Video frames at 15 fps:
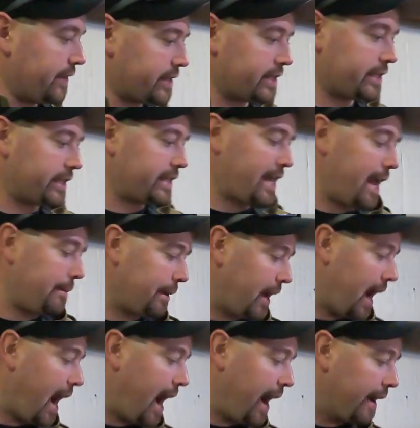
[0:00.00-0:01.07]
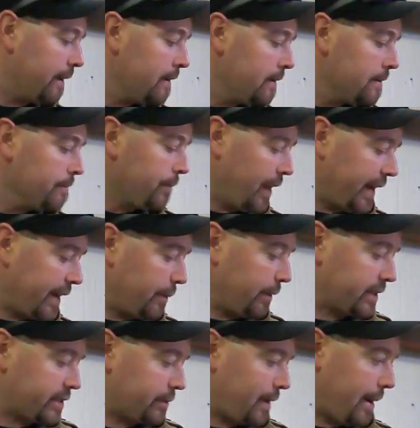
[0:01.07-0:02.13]
This is the same guy, and he
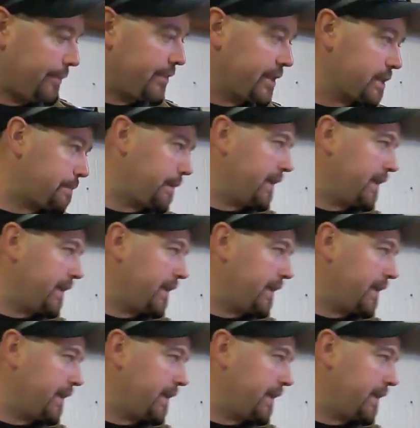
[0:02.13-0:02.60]
wants to wrap this